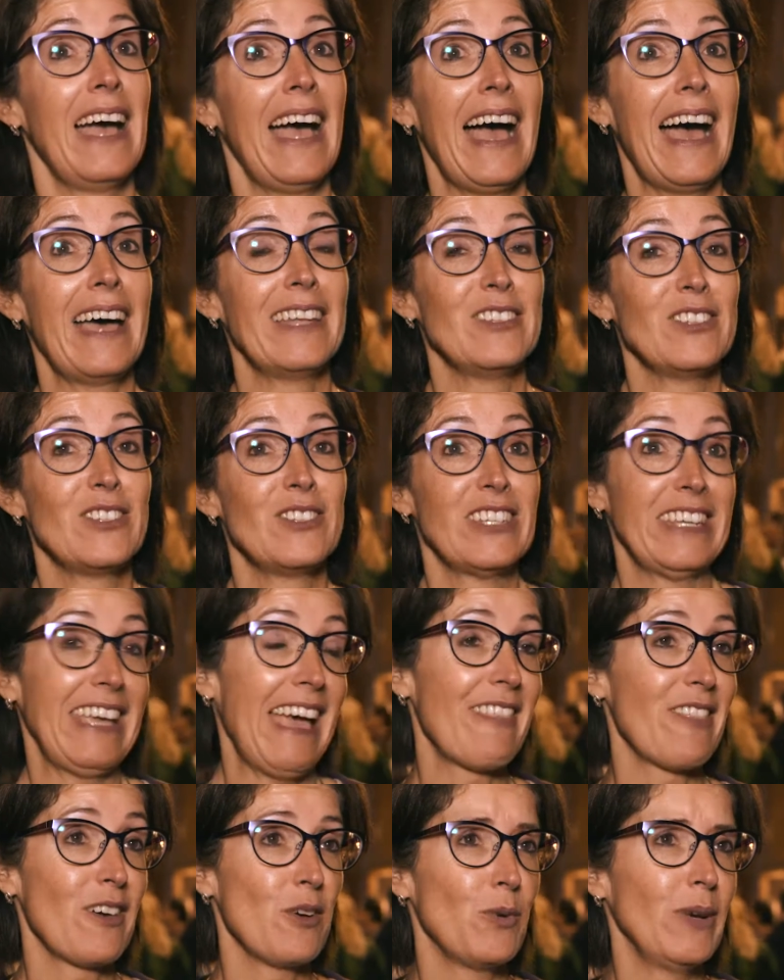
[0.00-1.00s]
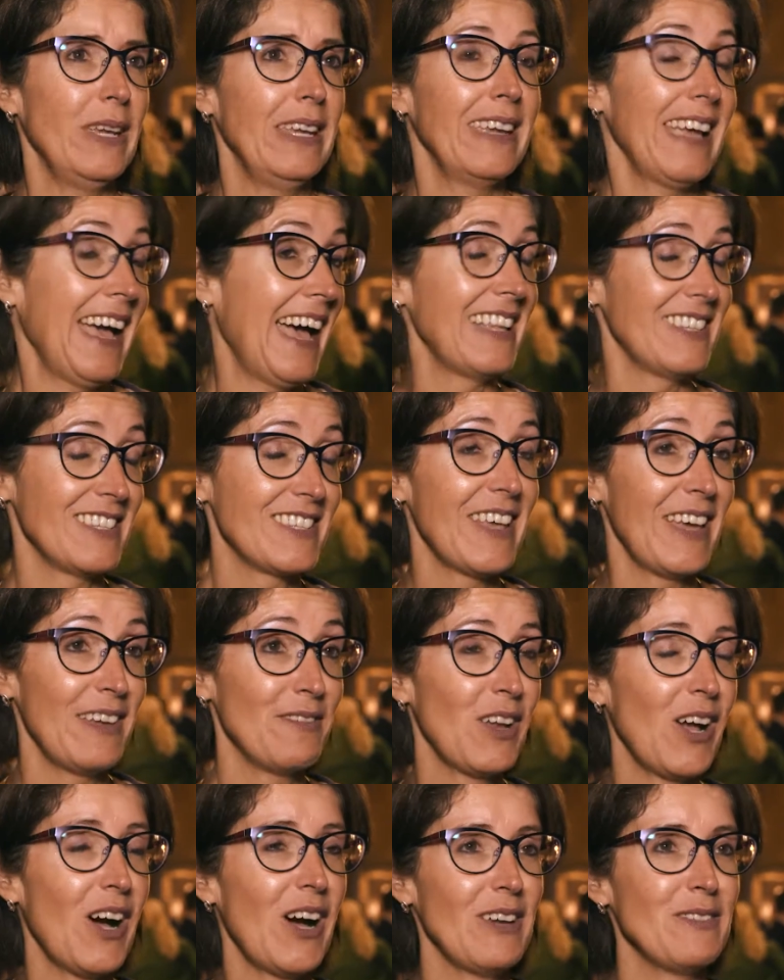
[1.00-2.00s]
And together we can
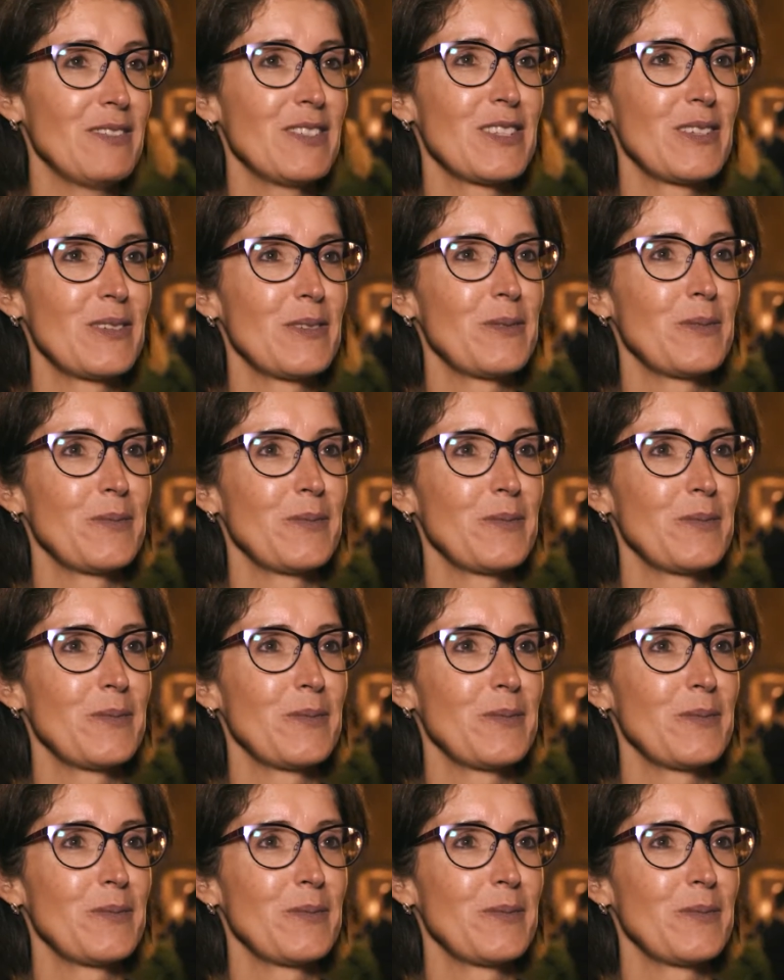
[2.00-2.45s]
save lives.